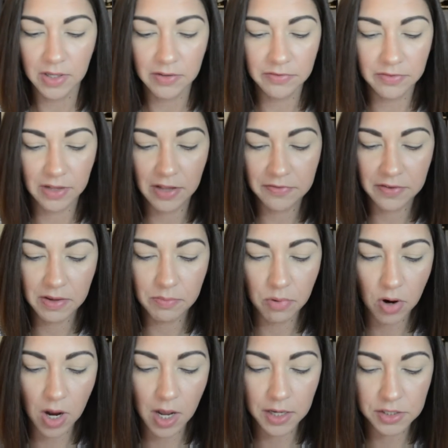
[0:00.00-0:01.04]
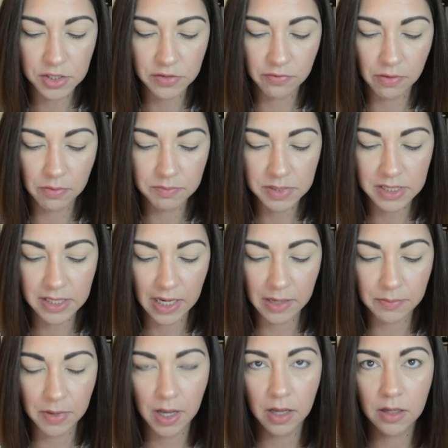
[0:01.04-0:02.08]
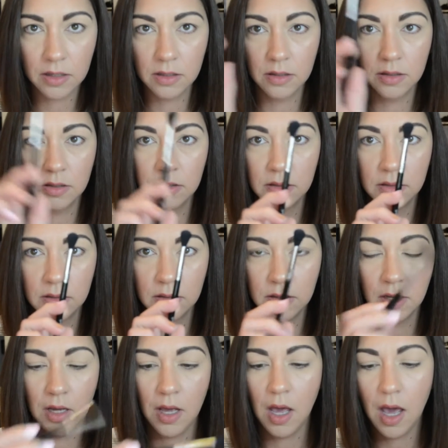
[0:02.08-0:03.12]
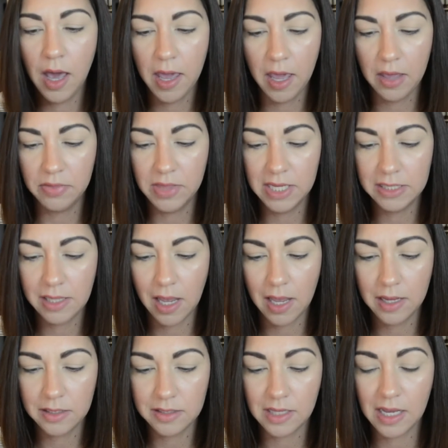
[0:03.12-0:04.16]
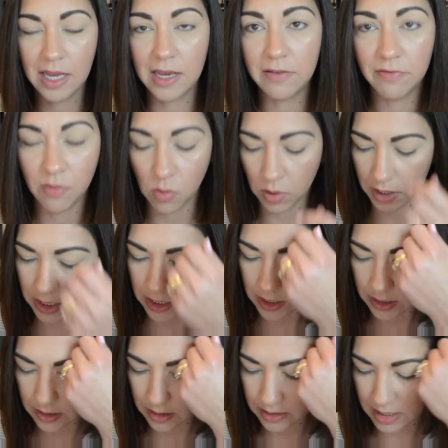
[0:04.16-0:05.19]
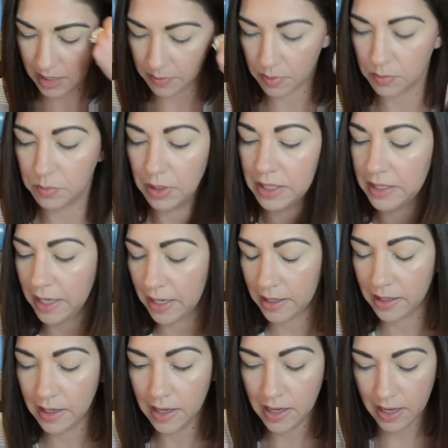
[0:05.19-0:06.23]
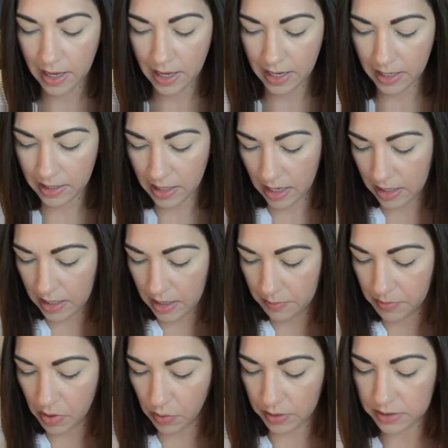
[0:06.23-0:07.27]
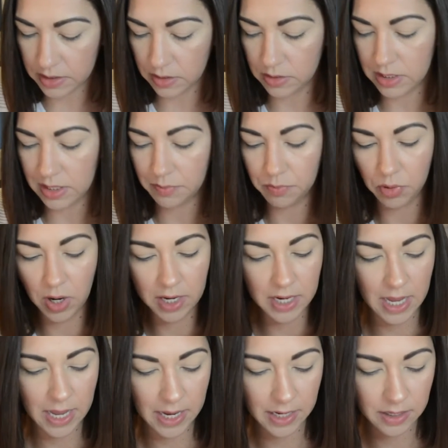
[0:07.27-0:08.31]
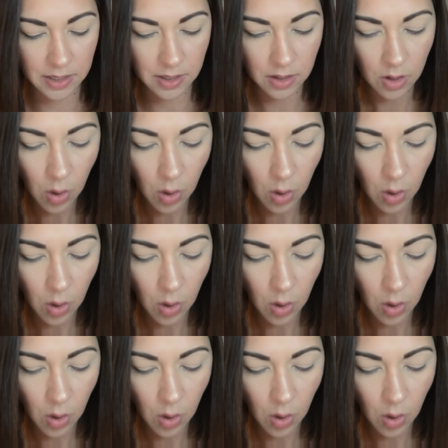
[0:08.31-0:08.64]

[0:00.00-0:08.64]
fluffy brush from Sigma, and this is the E40, the tapered blending, and I am going to dip right in.